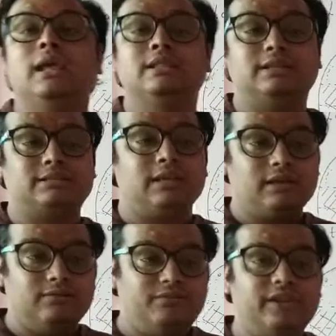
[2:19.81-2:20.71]
the
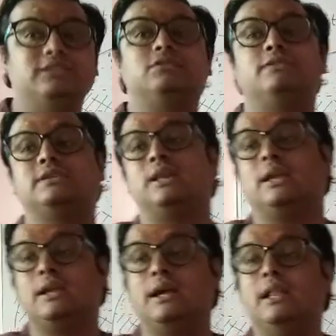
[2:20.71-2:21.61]
circumference of the
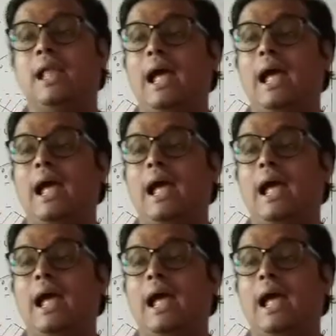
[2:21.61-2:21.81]
circle